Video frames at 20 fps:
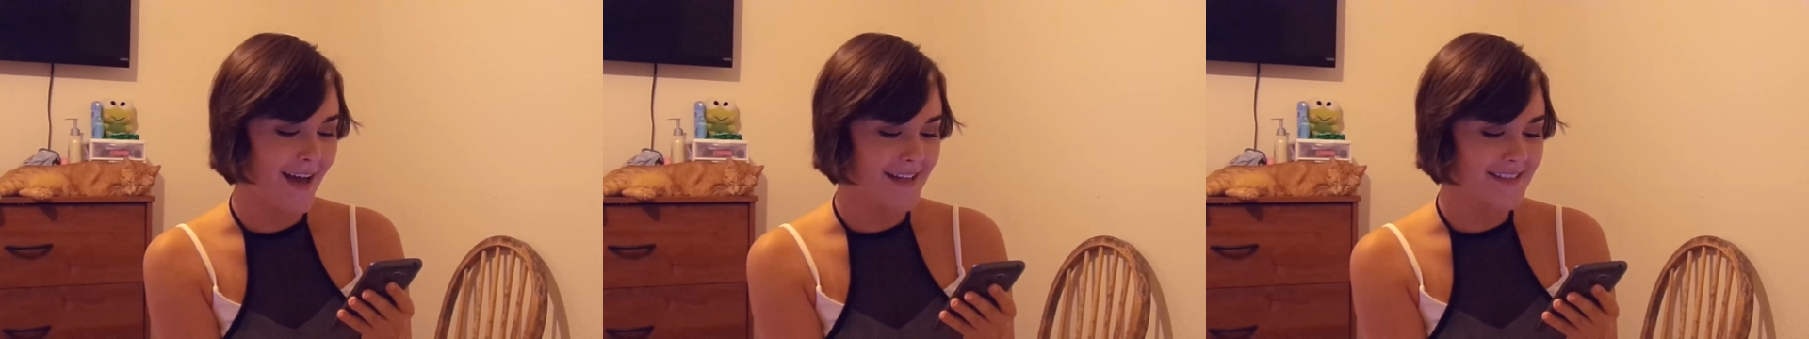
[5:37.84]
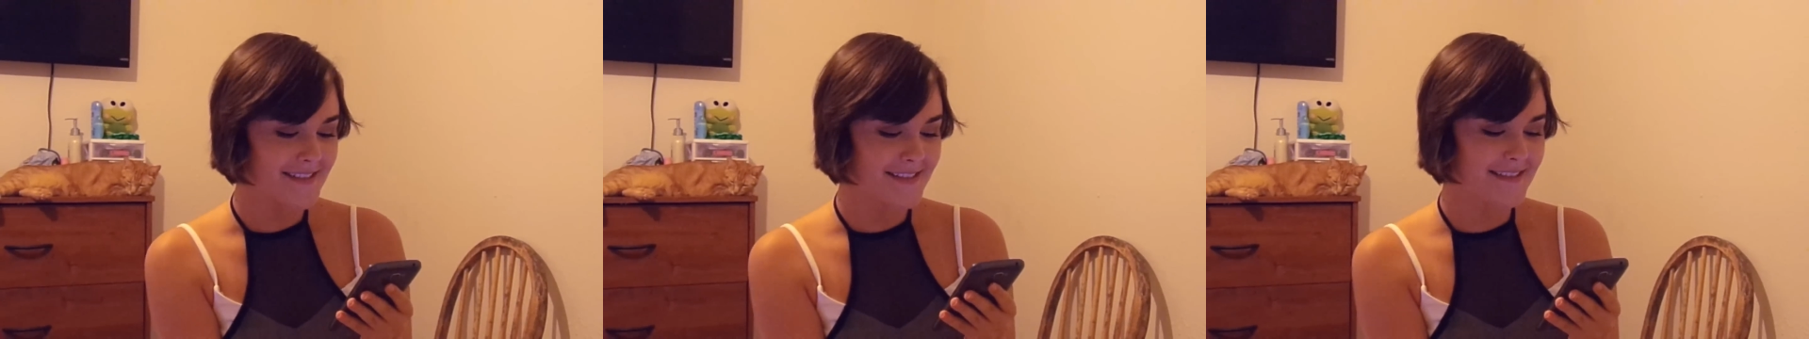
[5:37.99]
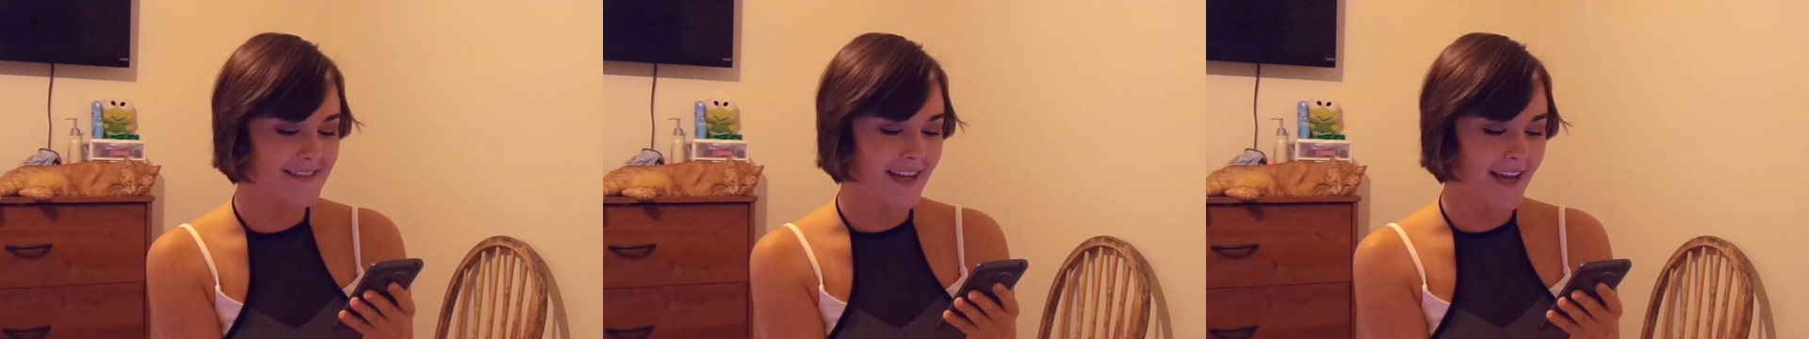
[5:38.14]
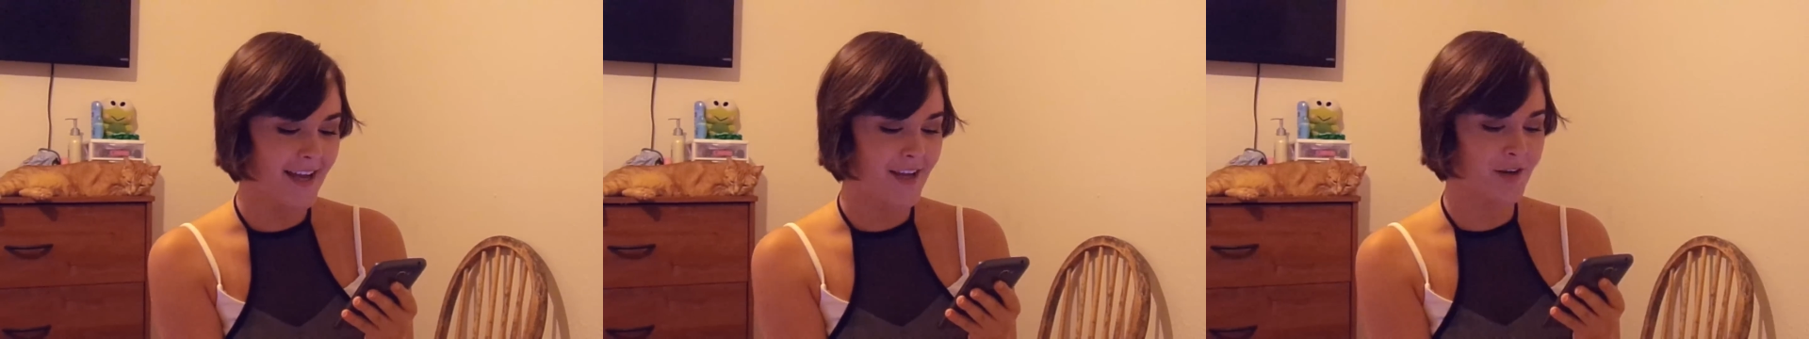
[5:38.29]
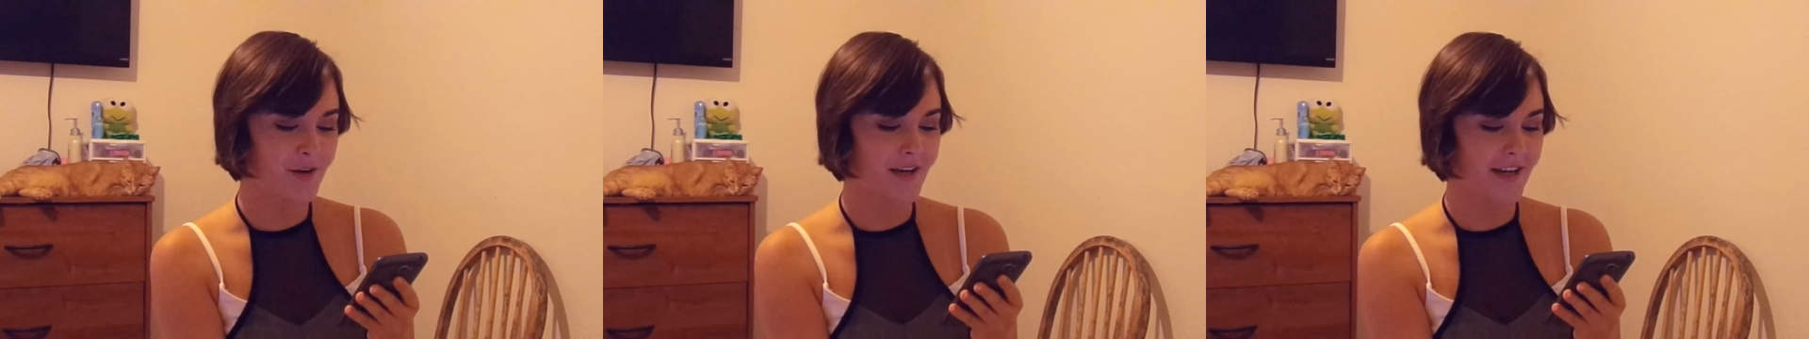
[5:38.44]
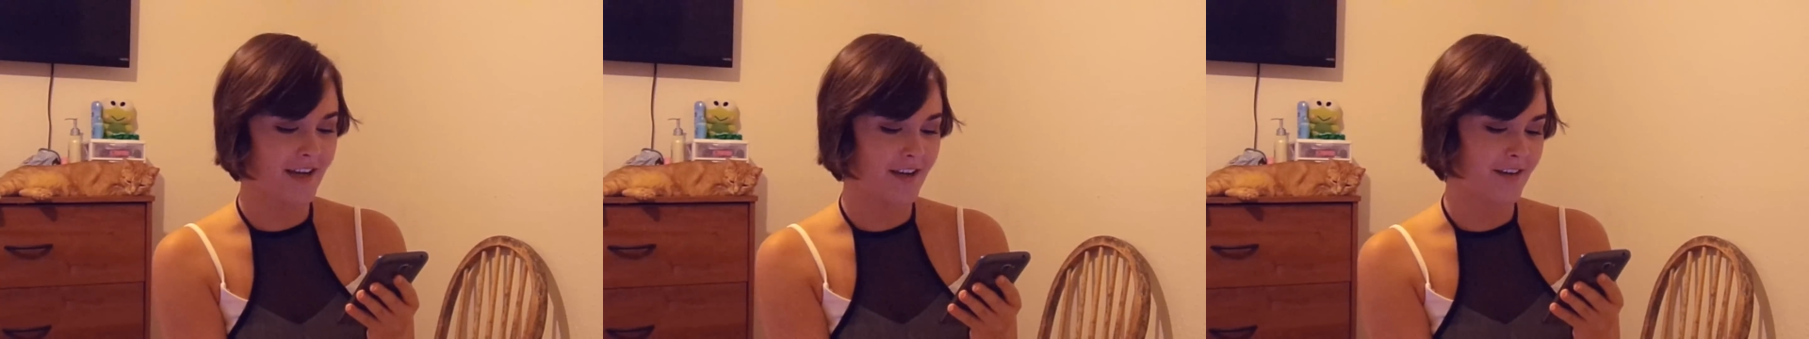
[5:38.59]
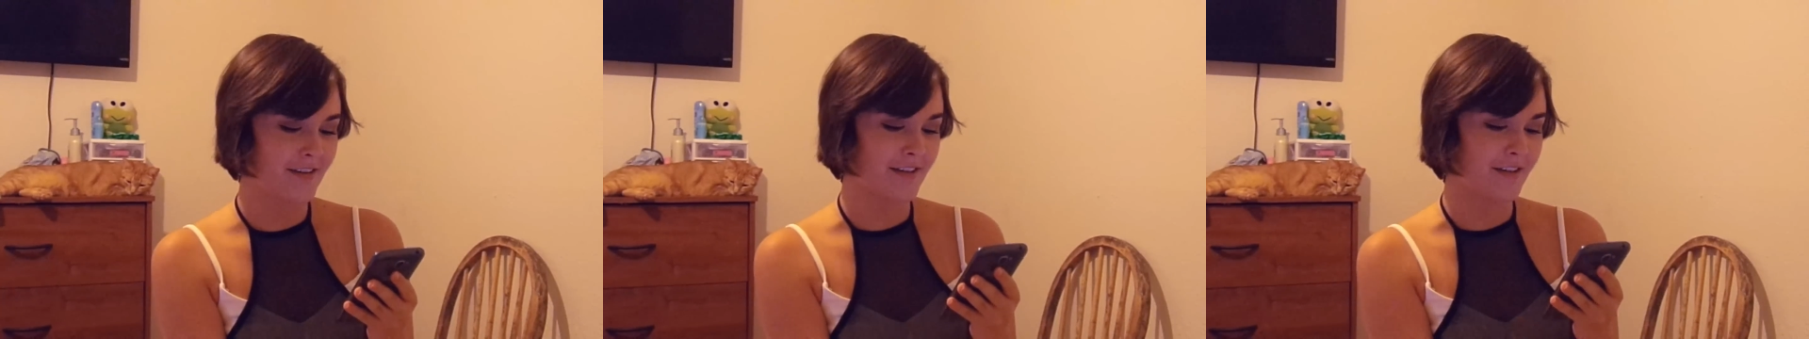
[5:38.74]
to dye your
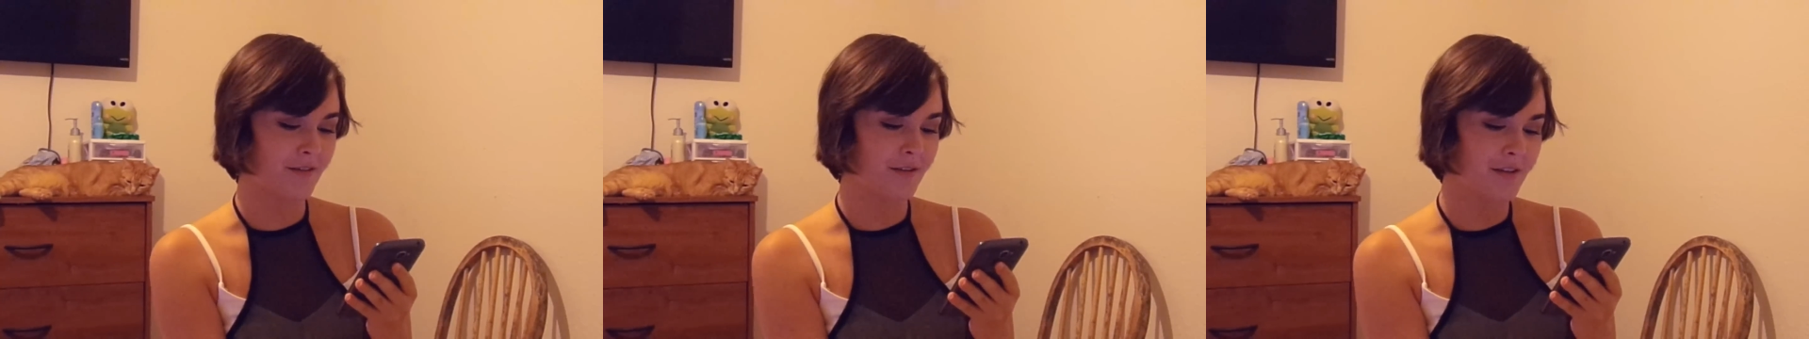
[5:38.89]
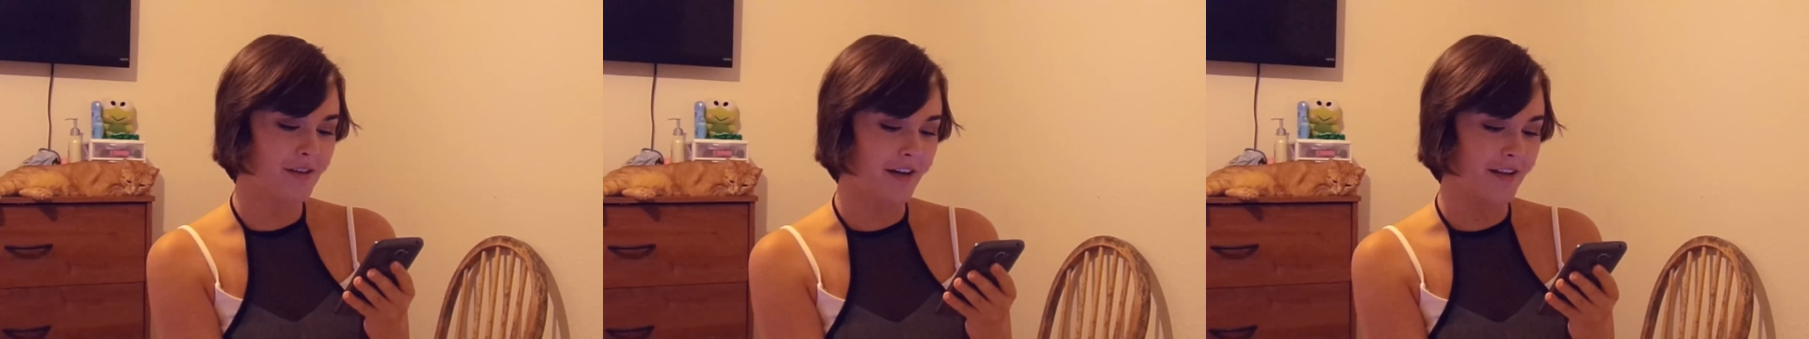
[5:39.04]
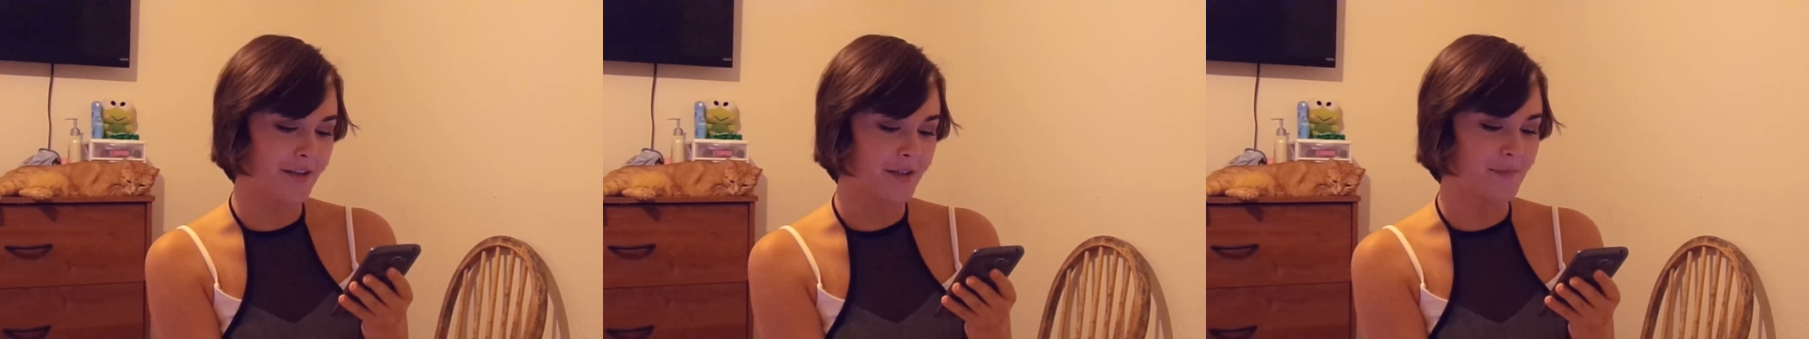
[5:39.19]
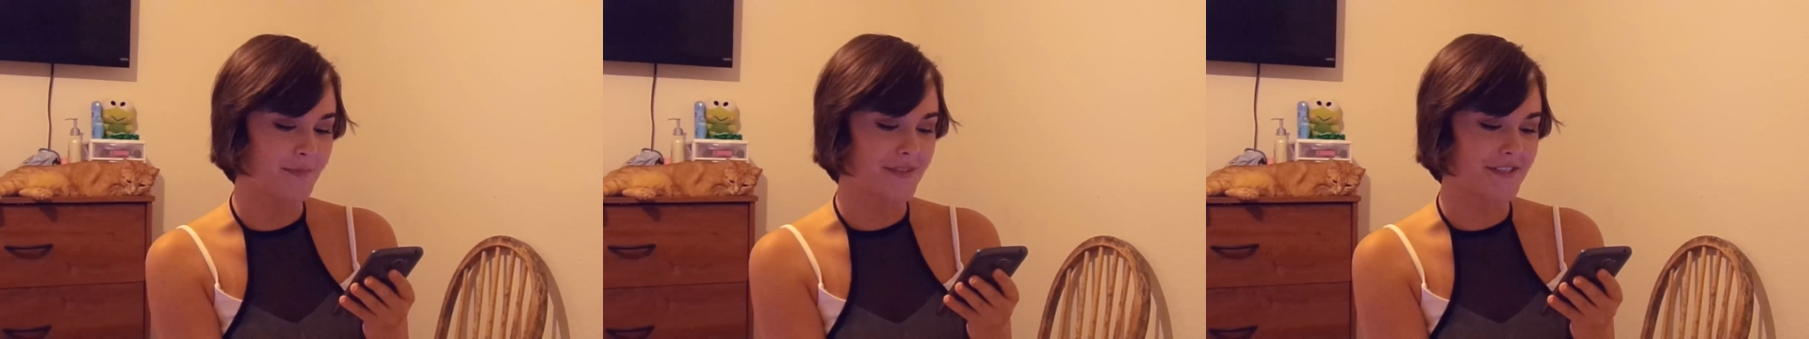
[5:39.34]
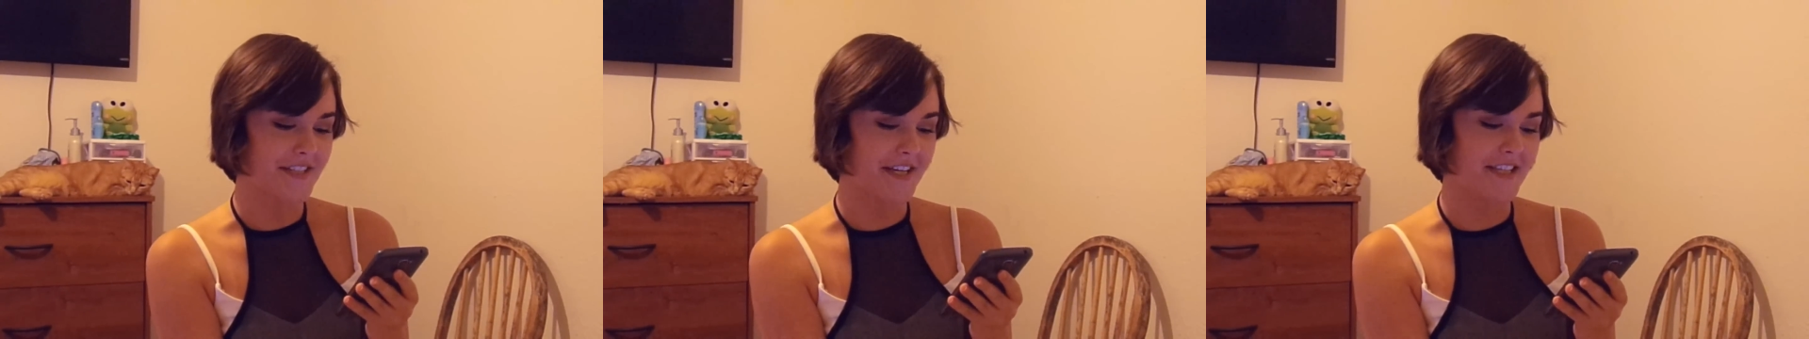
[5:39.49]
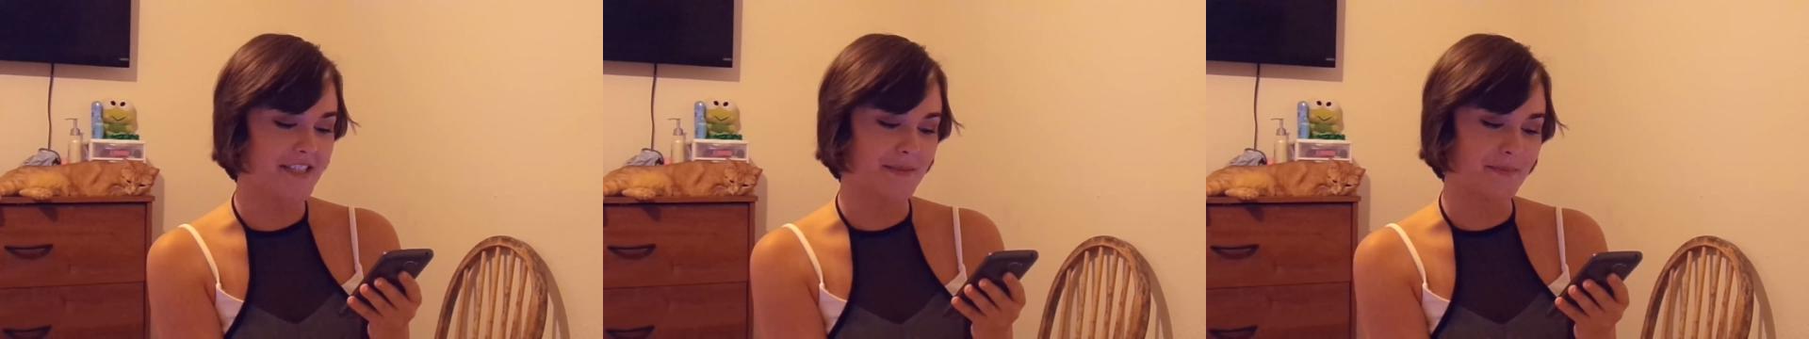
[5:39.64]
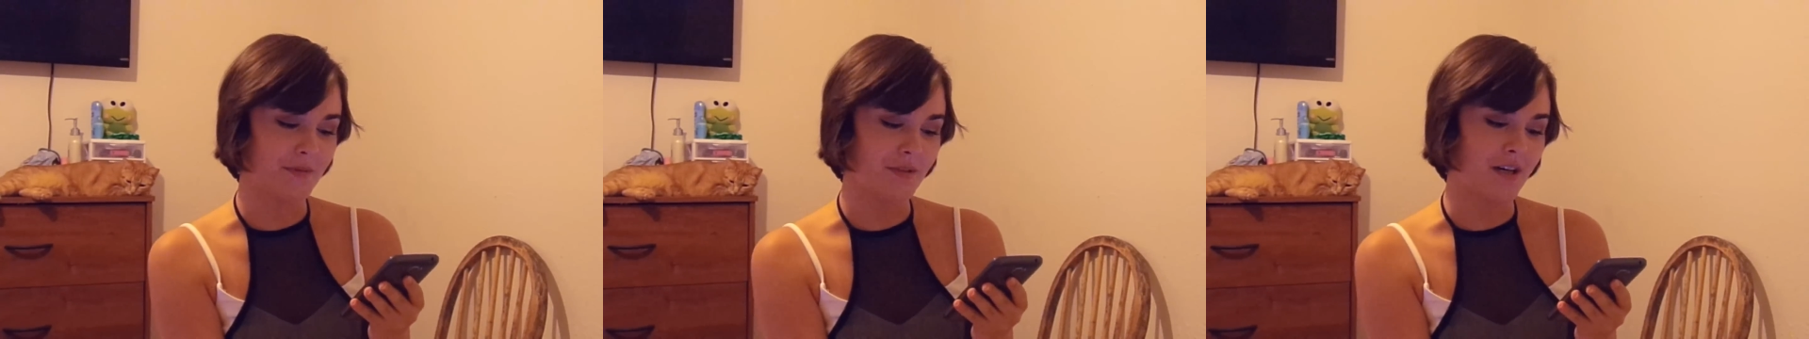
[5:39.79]
hair another color
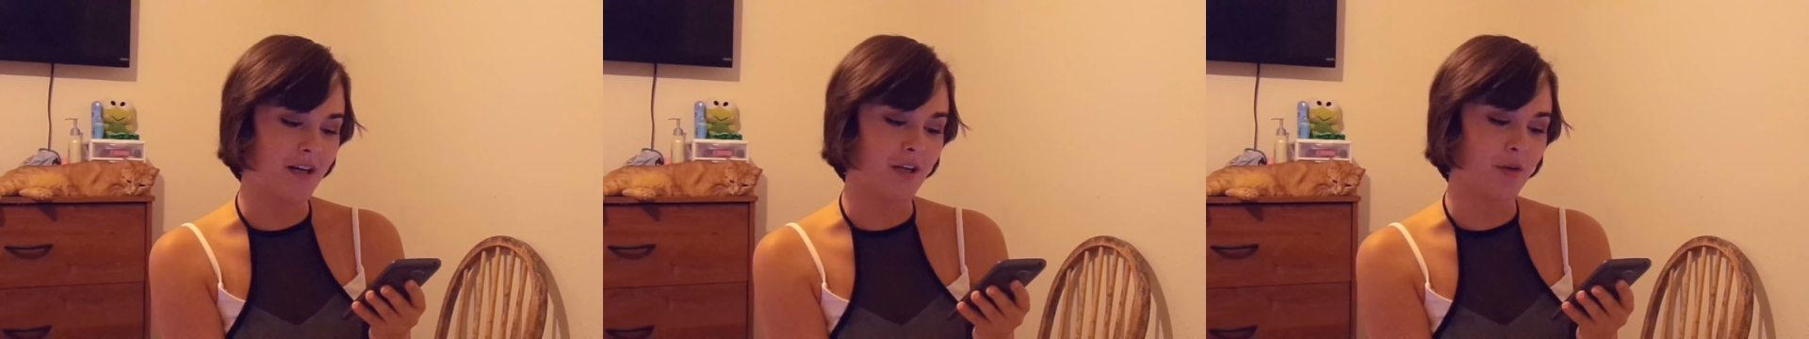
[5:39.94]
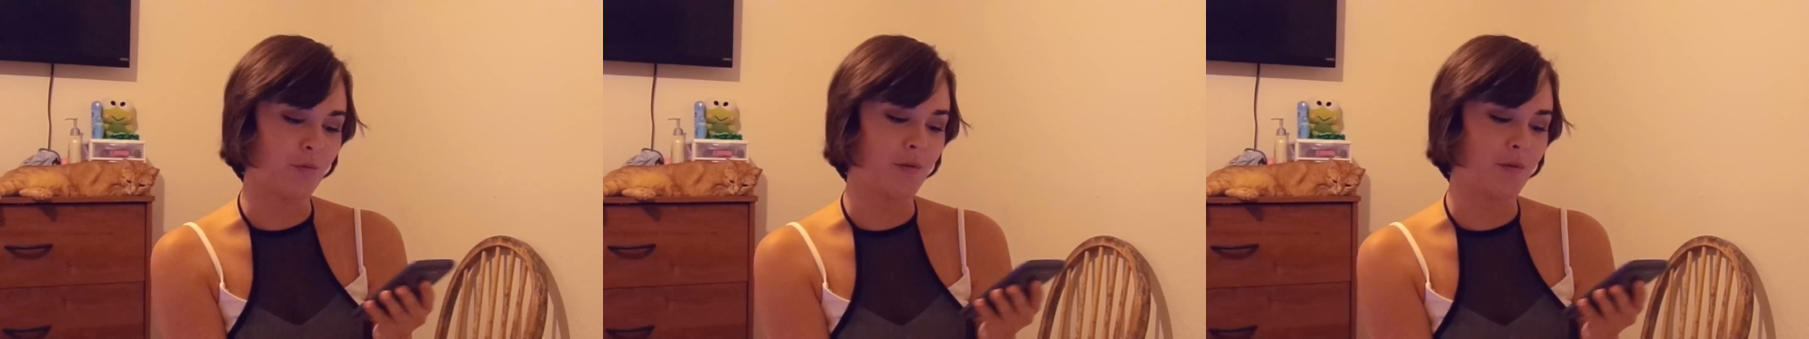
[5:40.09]
besides blonde,